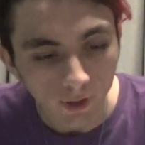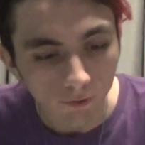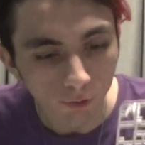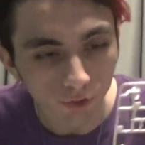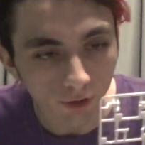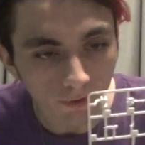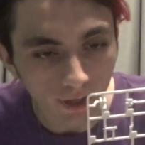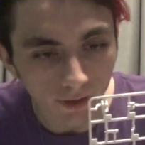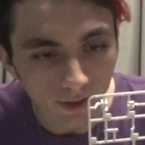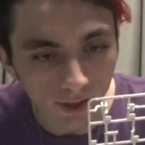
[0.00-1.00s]
for stuff
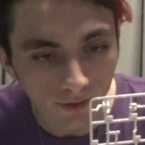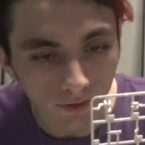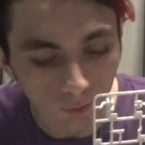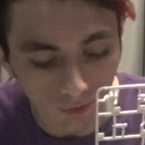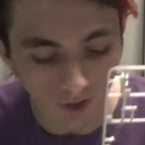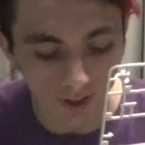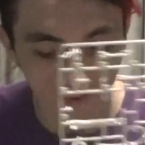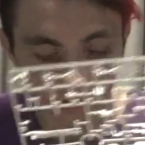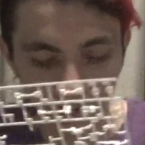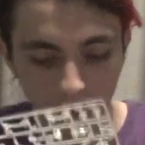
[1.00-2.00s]
like this, it really
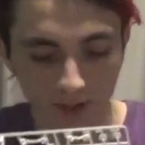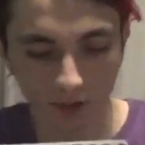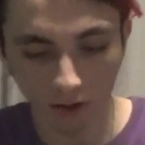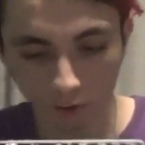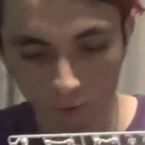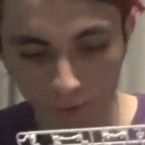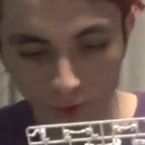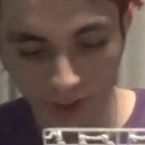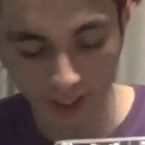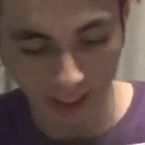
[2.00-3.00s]
isn't
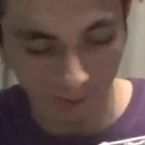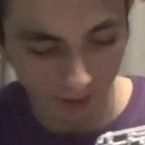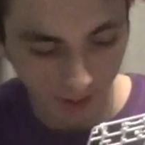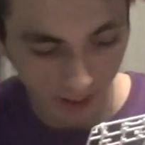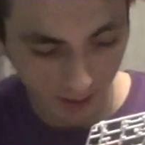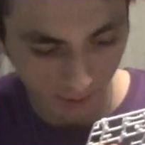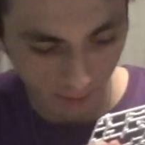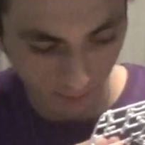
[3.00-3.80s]
overly complicated.